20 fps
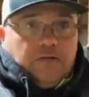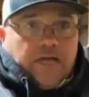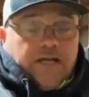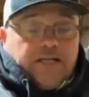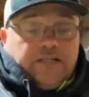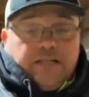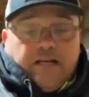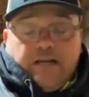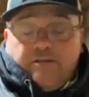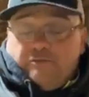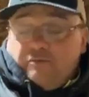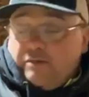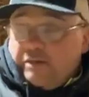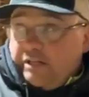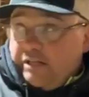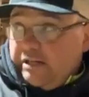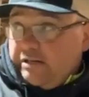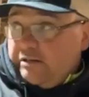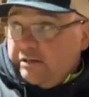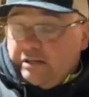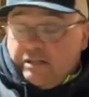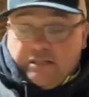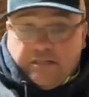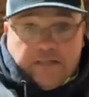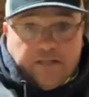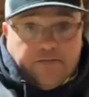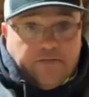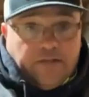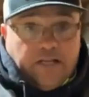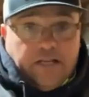Actually, I have one here that
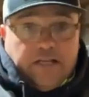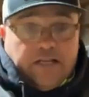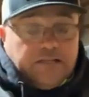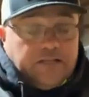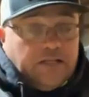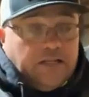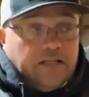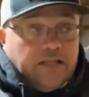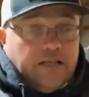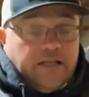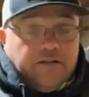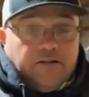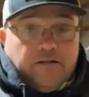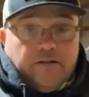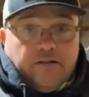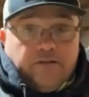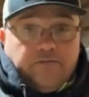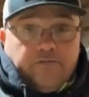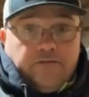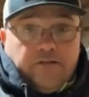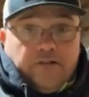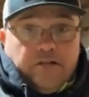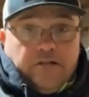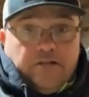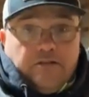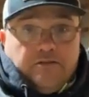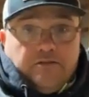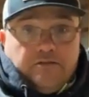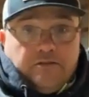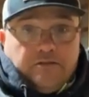it hasn't had leather on it for
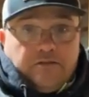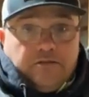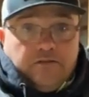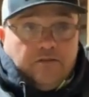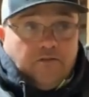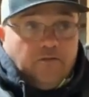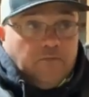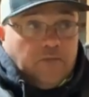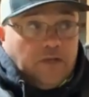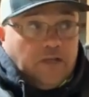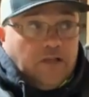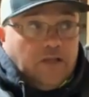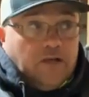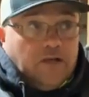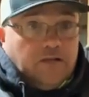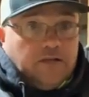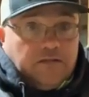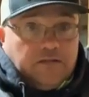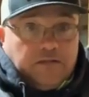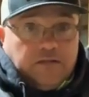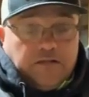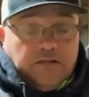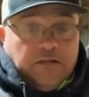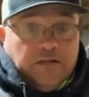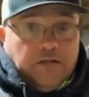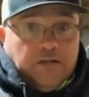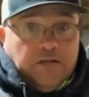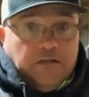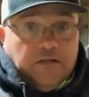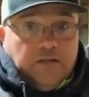years. It's an old McClellan's
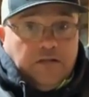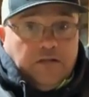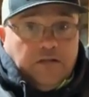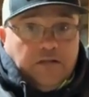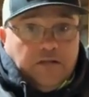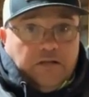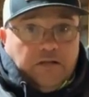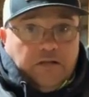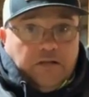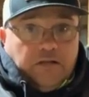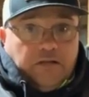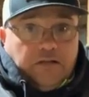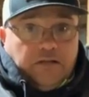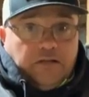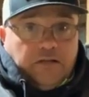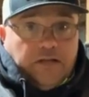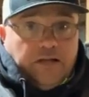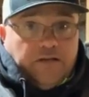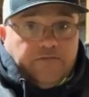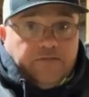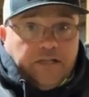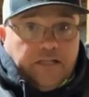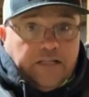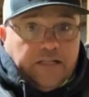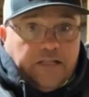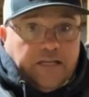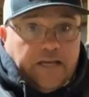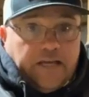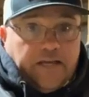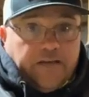that I've
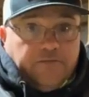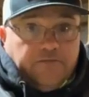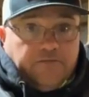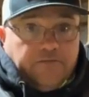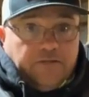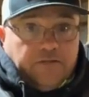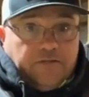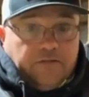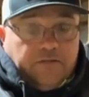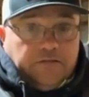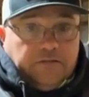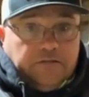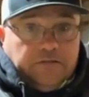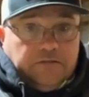likely had for,